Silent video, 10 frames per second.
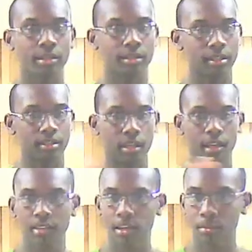It's the
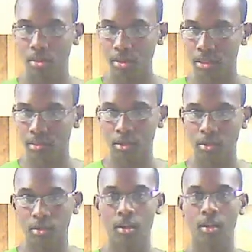exact same
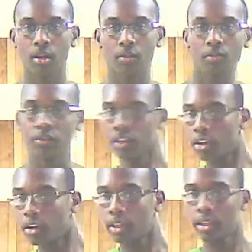principle of moving
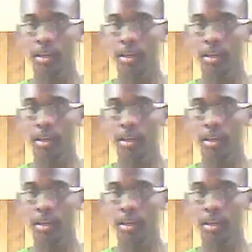your head